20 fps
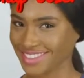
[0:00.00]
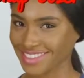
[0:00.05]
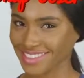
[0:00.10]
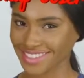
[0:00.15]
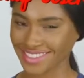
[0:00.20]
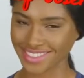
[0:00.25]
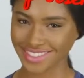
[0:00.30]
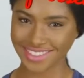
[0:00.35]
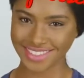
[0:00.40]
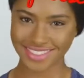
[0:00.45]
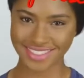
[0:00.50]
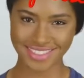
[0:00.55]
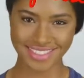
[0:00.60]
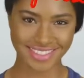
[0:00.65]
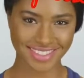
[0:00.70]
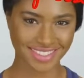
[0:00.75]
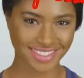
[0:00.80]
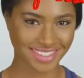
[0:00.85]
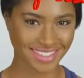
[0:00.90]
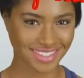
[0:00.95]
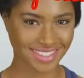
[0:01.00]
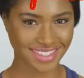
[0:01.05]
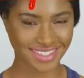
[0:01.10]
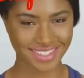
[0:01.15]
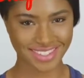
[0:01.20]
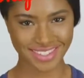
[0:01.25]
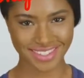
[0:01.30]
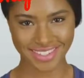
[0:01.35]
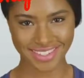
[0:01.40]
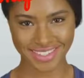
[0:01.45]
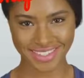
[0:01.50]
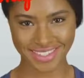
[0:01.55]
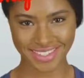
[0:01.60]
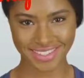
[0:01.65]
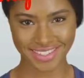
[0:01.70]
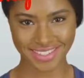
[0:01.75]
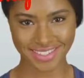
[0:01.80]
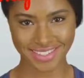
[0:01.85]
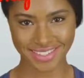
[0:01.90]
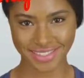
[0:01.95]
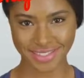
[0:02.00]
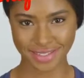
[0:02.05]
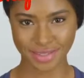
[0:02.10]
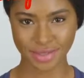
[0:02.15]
import a 3D model text.